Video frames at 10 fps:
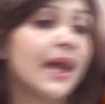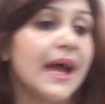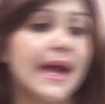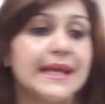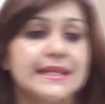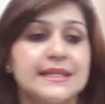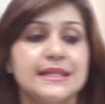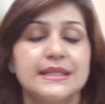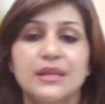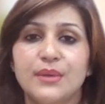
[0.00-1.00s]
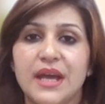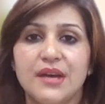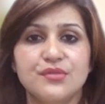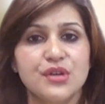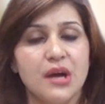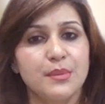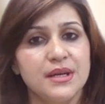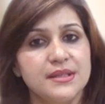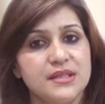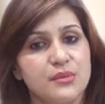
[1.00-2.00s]
And then we have
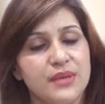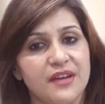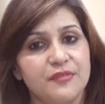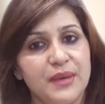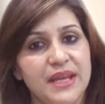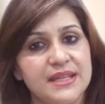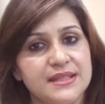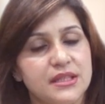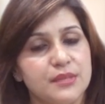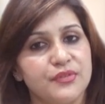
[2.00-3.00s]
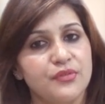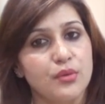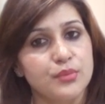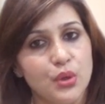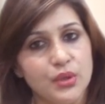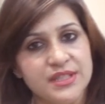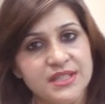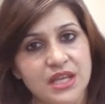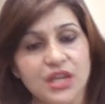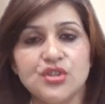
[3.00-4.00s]
dramas, then we have plays that are performed on
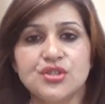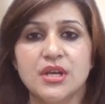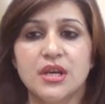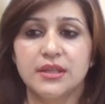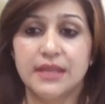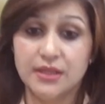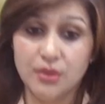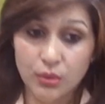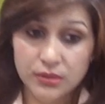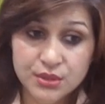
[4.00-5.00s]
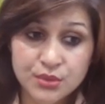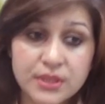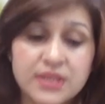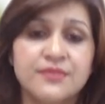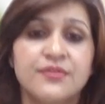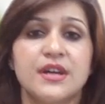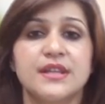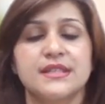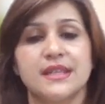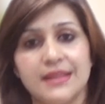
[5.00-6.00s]
stage, that are also written
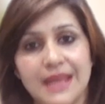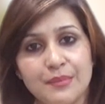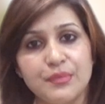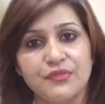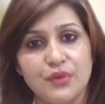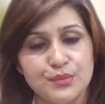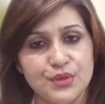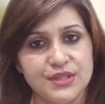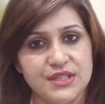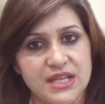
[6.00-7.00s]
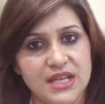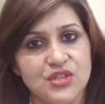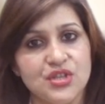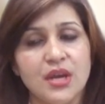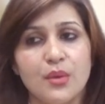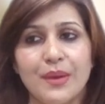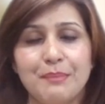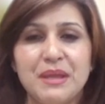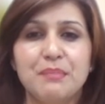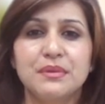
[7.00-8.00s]
first and then performed on stage, where
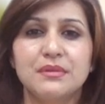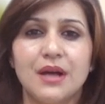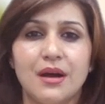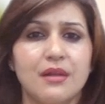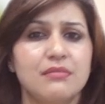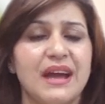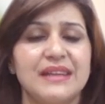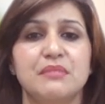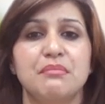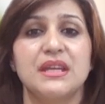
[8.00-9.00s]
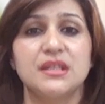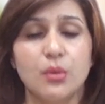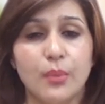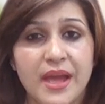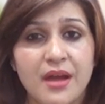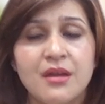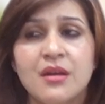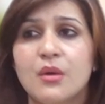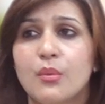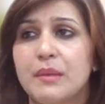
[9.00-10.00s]
people are either made aware,
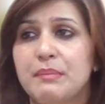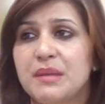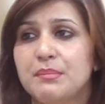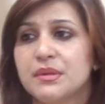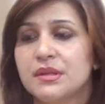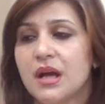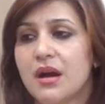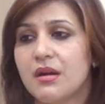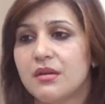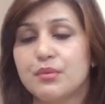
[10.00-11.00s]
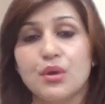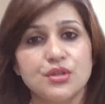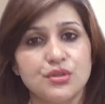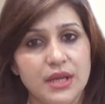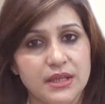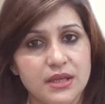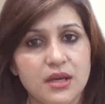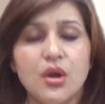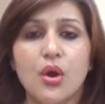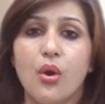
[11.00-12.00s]
where people are brought together,
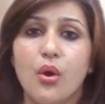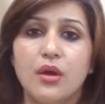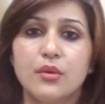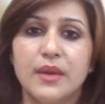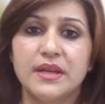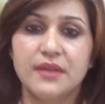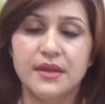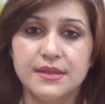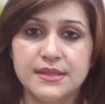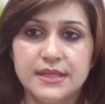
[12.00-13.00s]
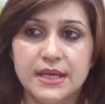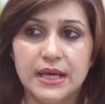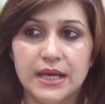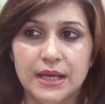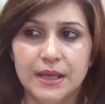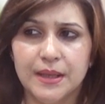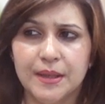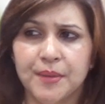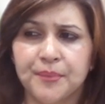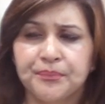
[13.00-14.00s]
or where there is
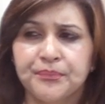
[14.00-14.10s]
a